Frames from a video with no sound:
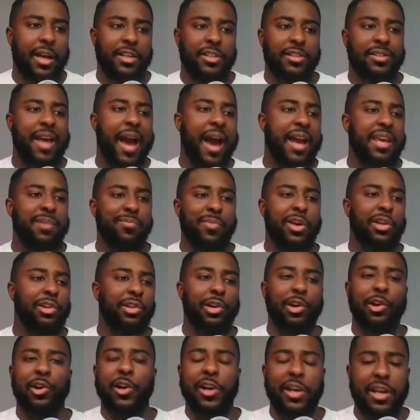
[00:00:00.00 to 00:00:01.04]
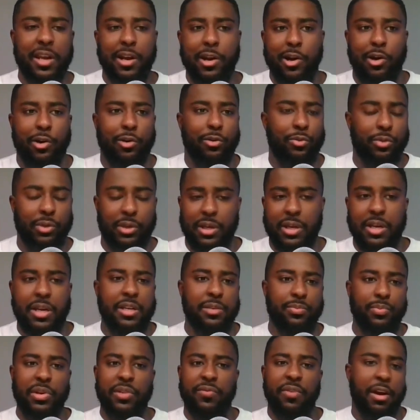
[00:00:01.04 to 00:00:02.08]
Scotty Miller,
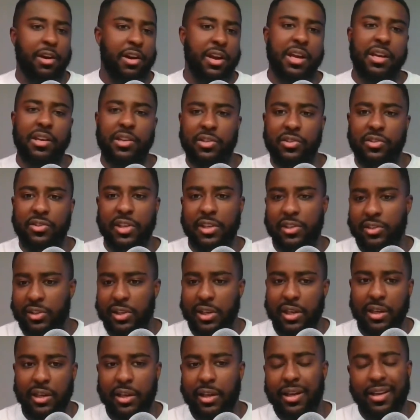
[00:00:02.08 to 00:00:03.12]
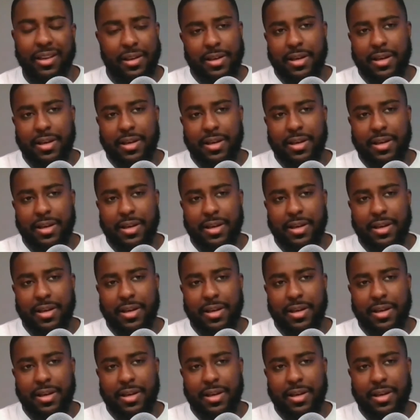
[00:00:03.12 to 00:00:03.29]
he's been very inconsistent.